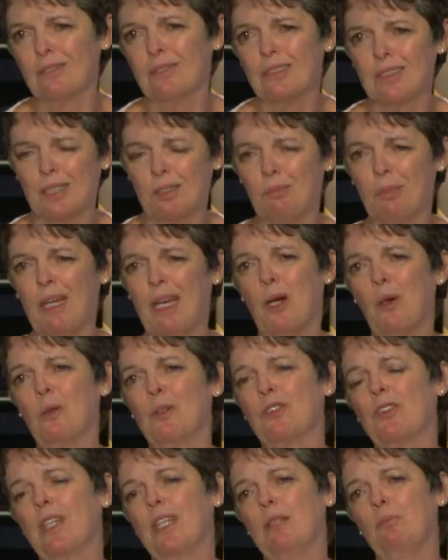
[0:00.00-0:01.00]
the
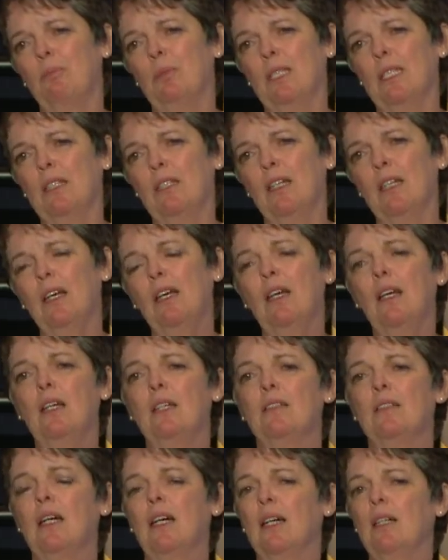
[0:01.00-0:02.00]
powers that be.
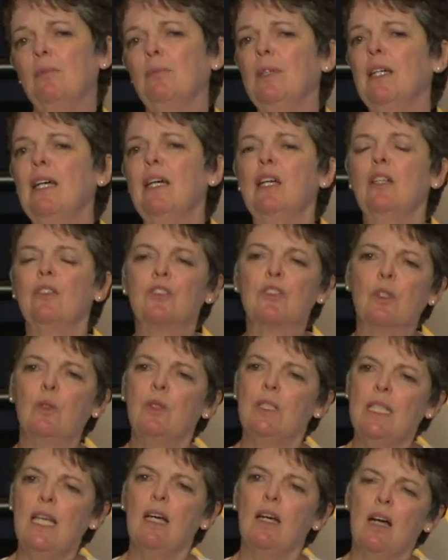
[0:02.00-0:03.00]
Um, so
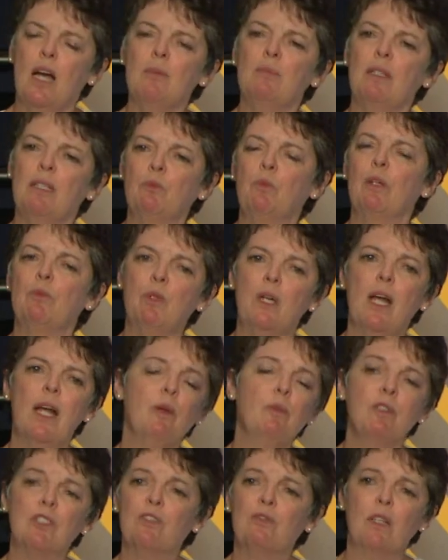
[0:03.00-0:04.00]
yeah, I mean, when I
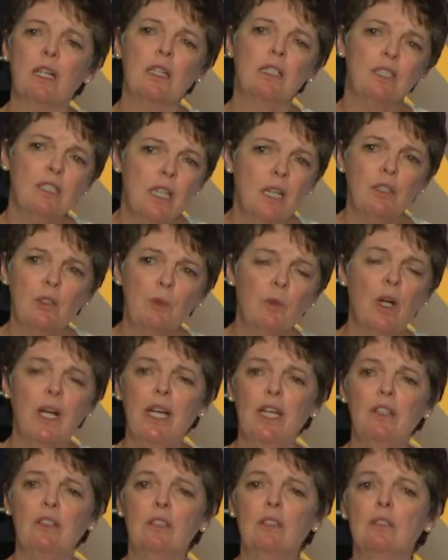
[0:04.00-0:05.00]
was a young
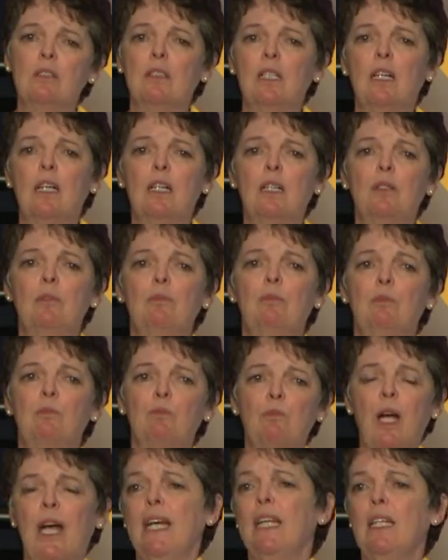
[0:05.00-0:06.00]
writer uh,
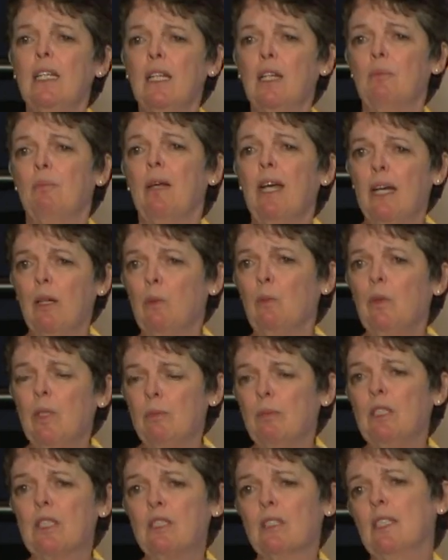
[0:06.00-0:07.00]
writing about
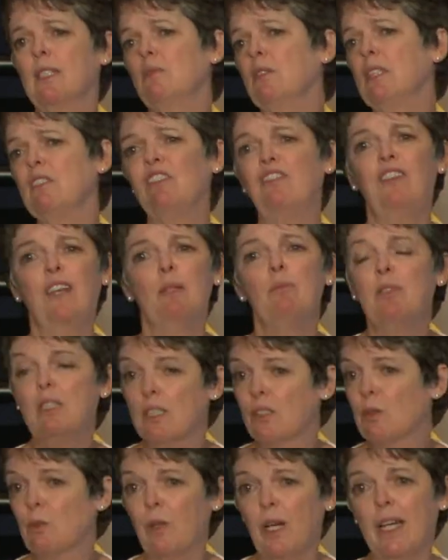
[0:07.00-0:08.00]
women's things, these
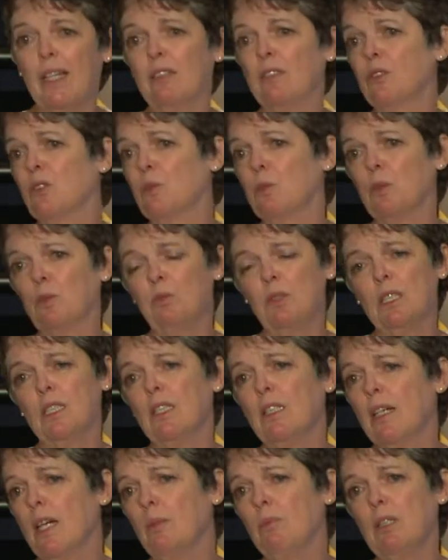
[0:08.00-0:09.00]
feminist writers were really
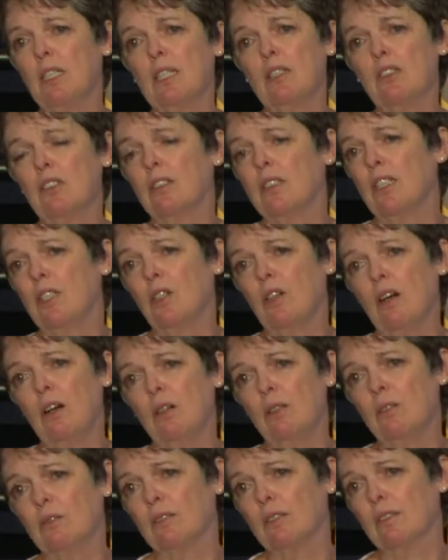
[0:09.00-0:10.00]
coming into their
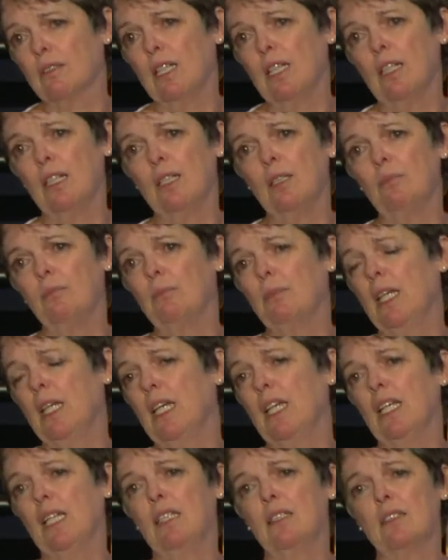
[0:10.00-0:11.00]
own. Um,
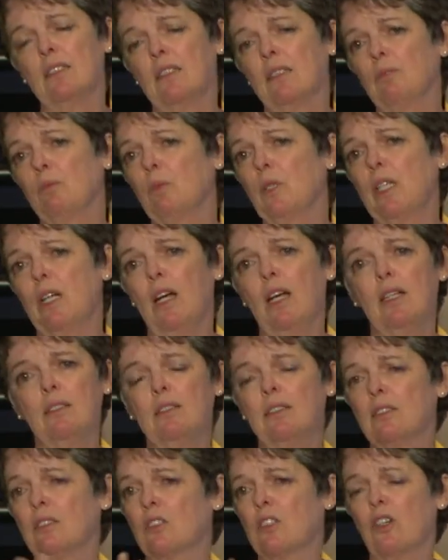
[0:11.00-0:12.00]
and when I
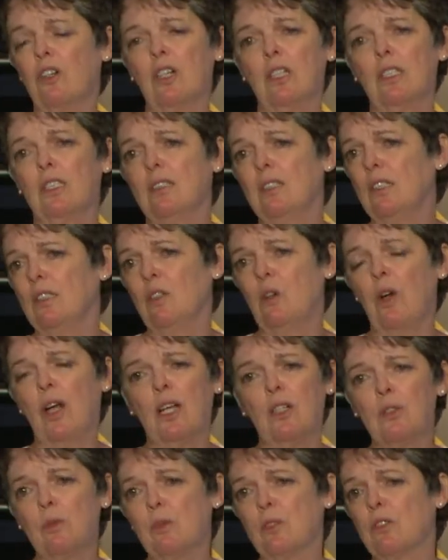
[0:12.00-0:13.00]
started in
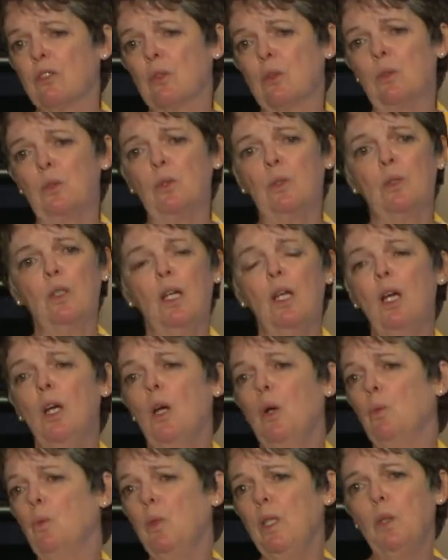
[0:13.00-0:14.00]
graduate school,
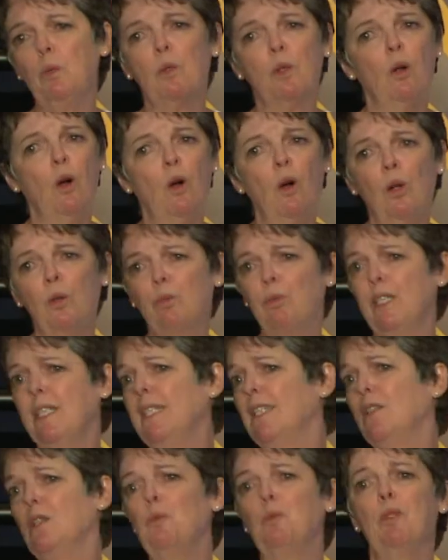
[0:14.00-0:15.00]
we were all
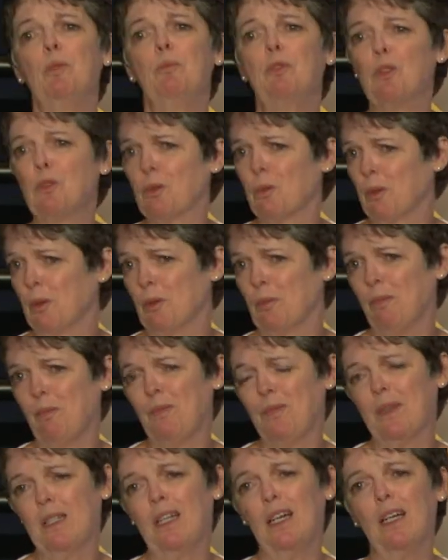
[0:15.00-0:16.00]
reading The Women's Room.
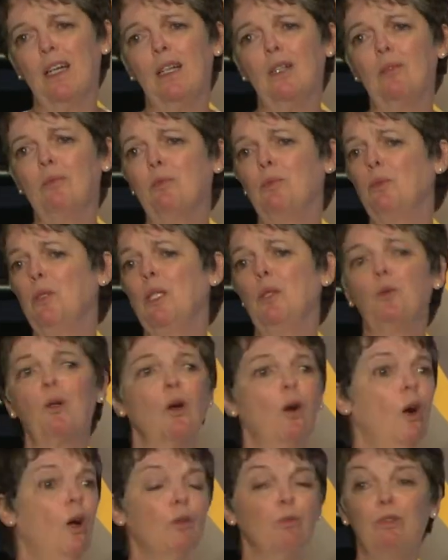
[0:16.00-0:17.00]
Um, we were
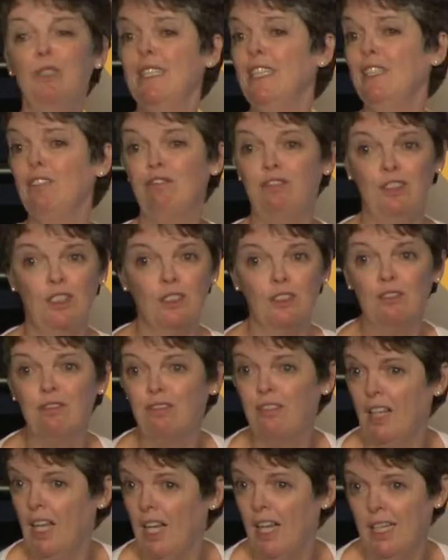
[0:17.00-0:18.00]
all reading Fear of
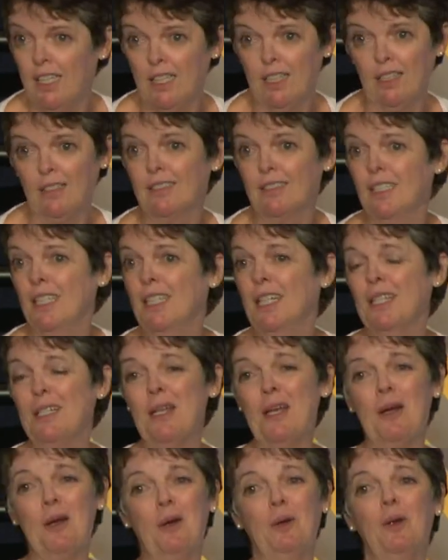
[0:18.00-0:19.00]
Flying, you
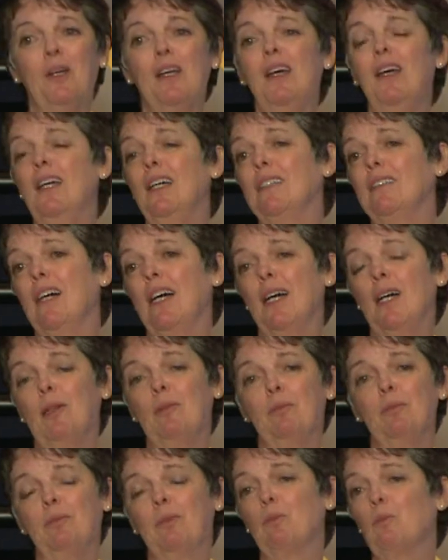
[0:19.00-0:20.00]
know.
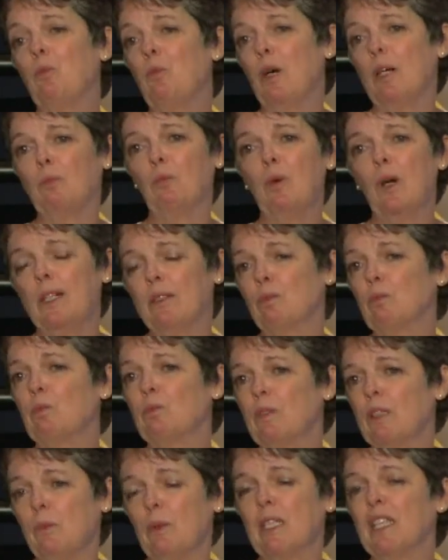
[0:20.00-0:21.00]
Um, what, what,
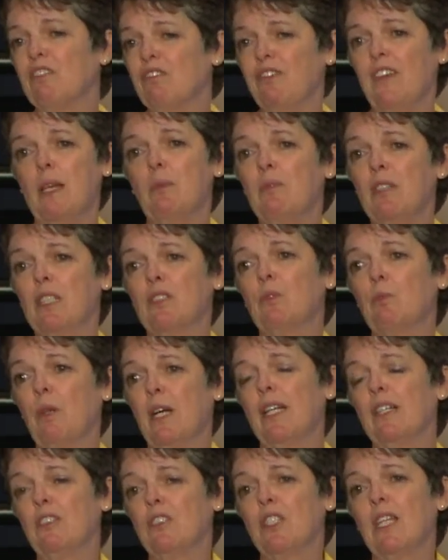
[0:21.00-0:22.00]
what the feminist
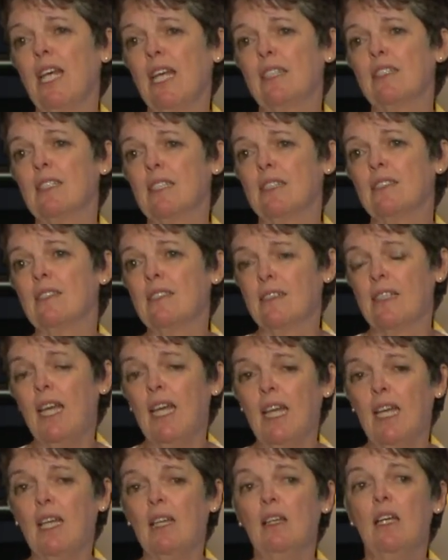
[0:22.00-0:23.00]
writers had to
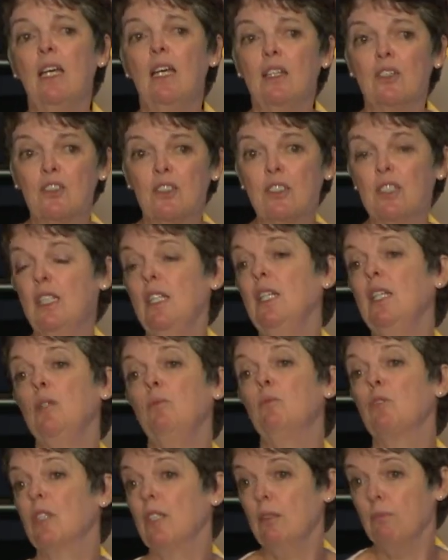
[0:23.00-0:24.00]
say
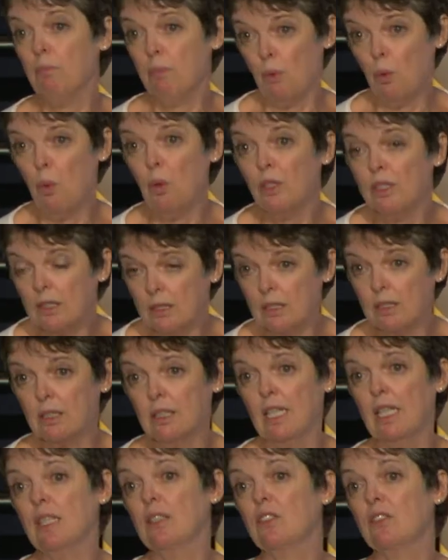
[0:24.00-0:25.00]
seemed important
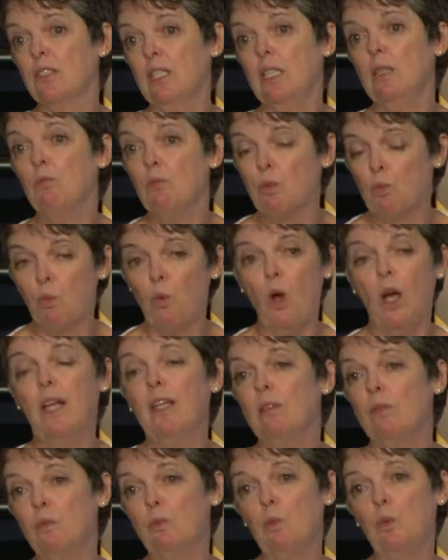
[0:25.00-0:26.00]
and seemed
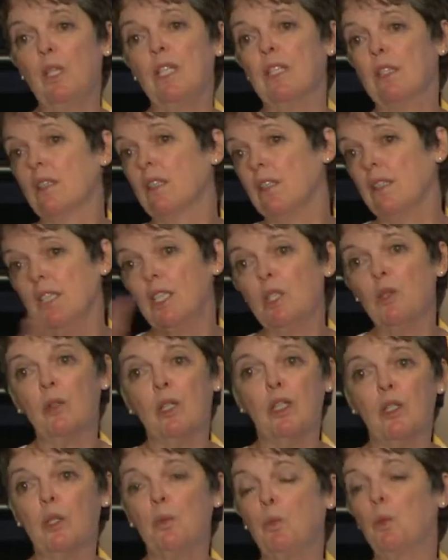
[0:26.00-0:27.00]
one with the
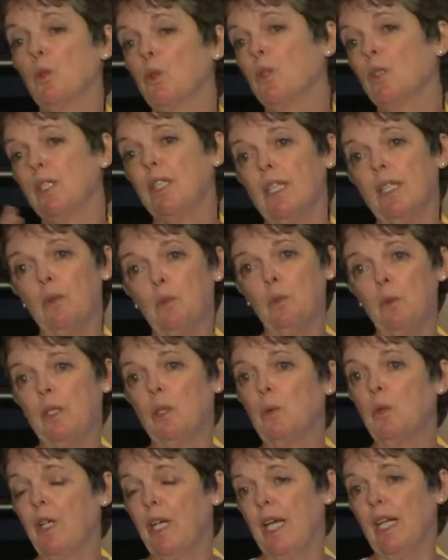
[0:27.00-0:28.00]
literary world that we
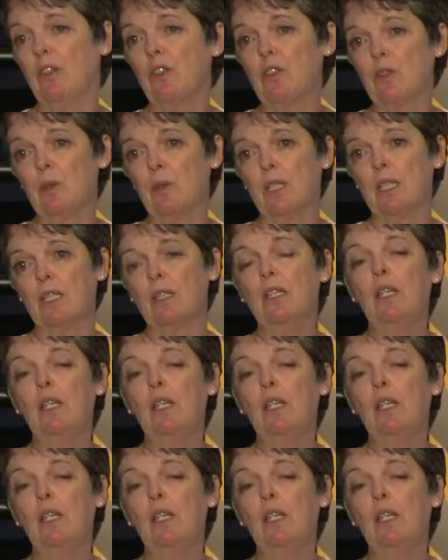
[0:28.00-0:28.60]
were entering.